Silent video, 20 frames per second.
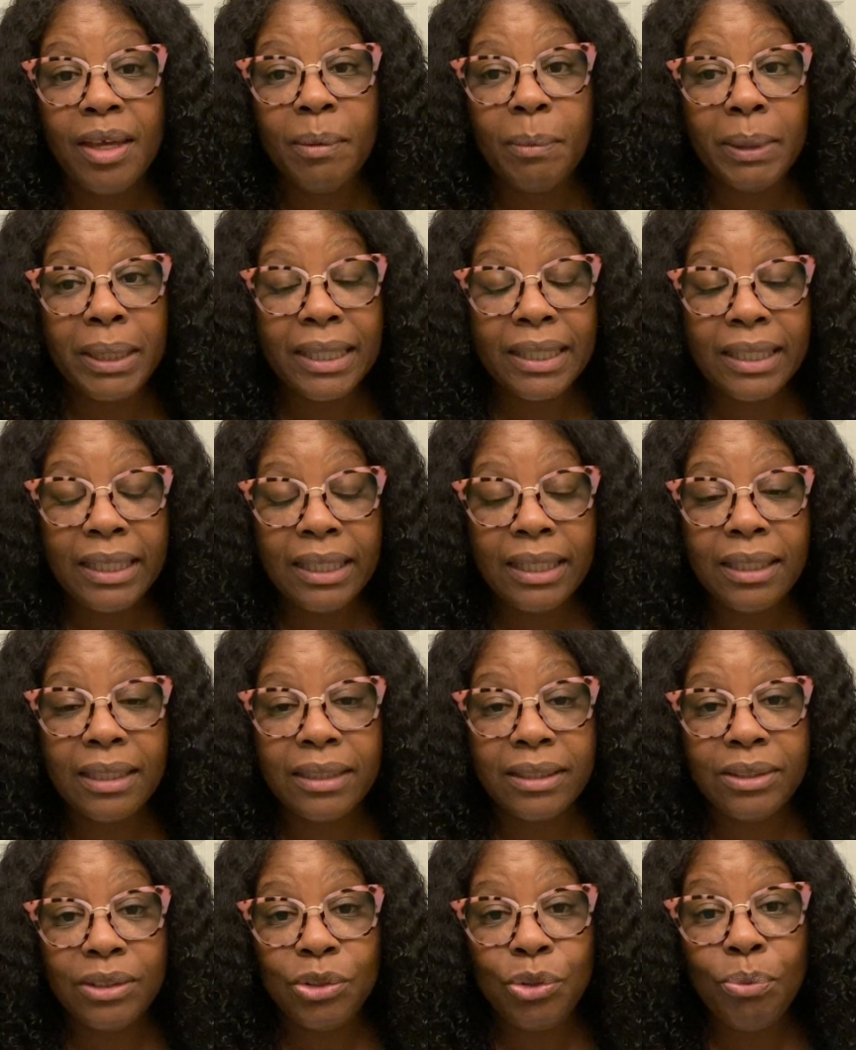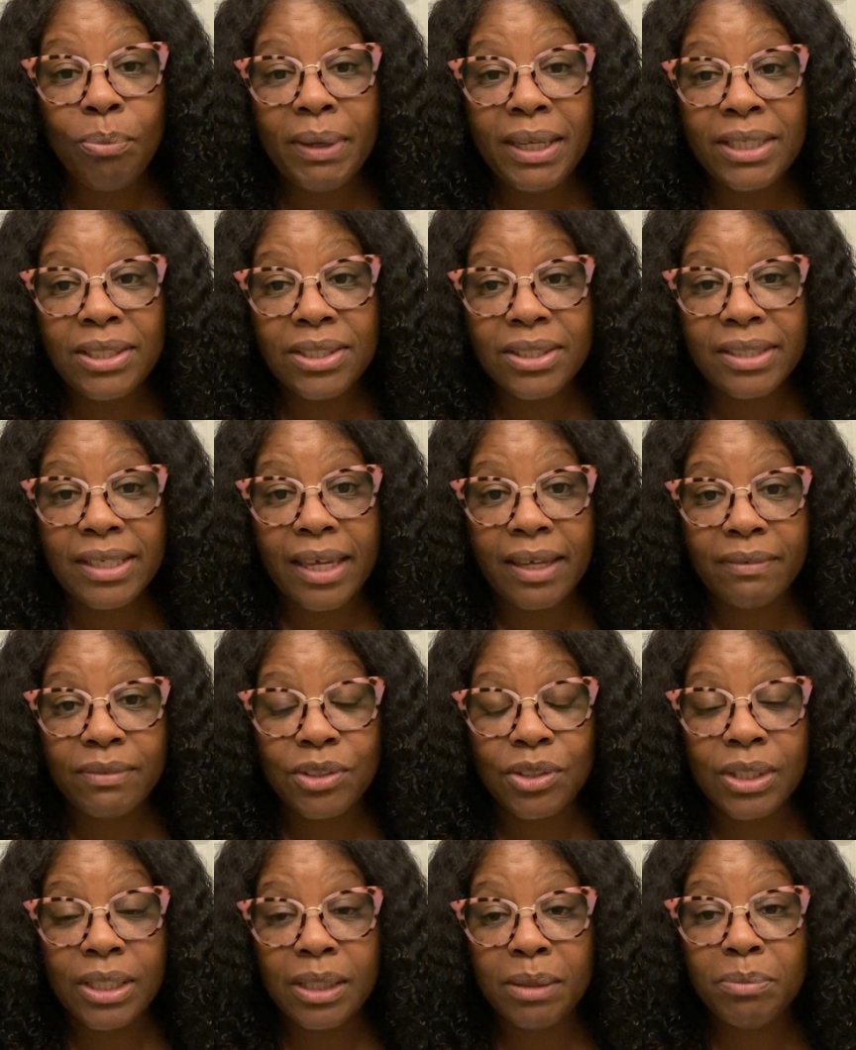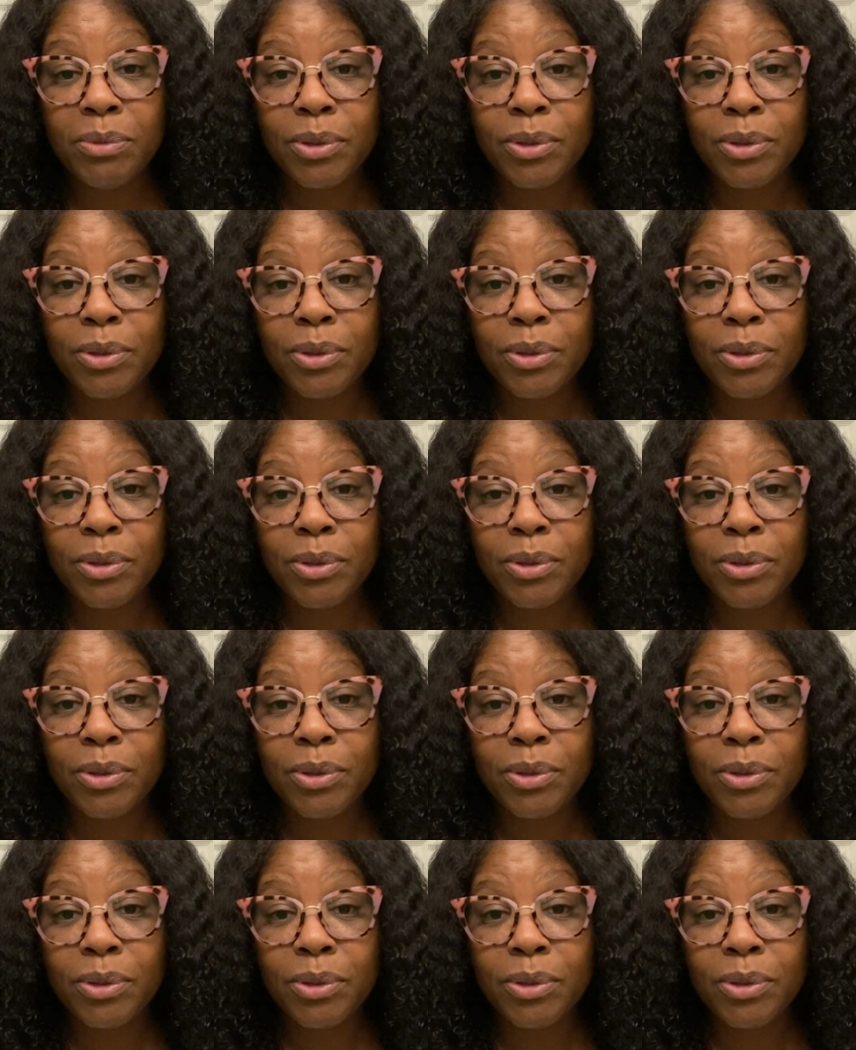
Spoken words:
But again, you may just have to keep